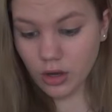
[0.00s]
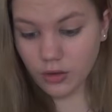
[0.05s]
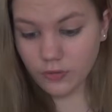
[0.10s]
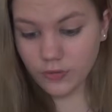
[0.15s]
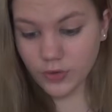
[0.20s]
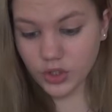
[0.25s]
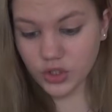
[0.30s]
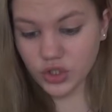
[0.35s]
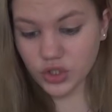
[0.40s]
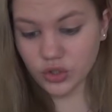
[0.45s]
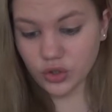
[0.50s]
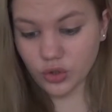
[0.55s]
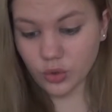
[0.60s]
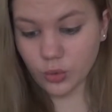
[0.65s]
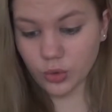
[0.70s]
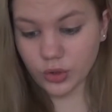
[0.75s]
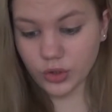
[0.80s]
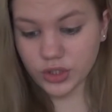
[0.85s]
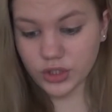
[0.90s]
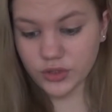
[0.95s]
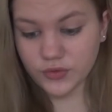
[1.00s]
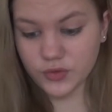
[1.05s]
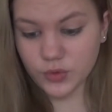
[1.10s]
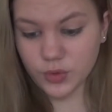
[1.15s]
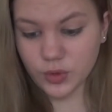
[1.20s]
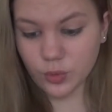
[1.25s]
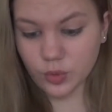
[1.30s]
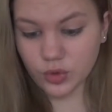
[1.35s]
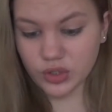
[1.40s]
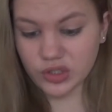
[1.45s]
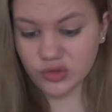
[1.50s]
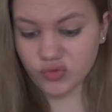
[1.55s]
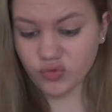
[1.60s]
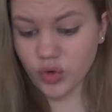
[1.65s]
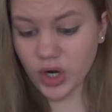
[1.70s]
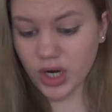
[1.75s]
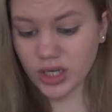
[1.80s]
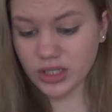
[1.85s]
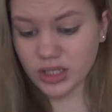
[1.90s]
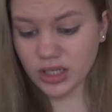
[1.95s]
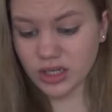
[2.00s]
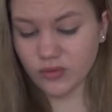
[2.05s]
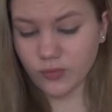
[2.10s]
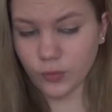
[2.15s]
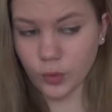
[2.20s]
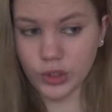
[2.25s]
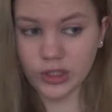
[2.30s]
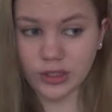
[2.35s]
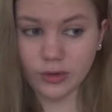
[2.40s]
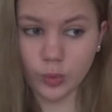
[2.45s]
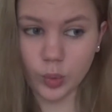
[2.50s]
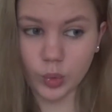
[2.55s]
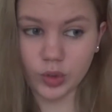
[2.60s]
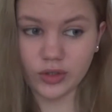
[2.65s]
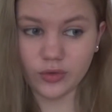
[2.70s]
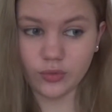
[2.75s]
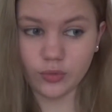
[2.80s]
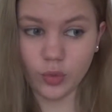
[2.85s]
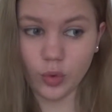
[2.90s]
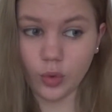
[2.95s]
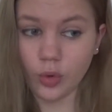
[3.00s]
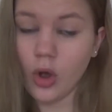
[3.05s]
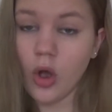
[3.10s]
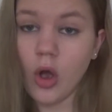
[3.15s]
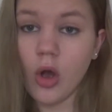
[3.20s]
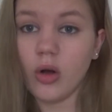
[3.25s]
virtue, the quality of doing what is right and avoiding what is wrong.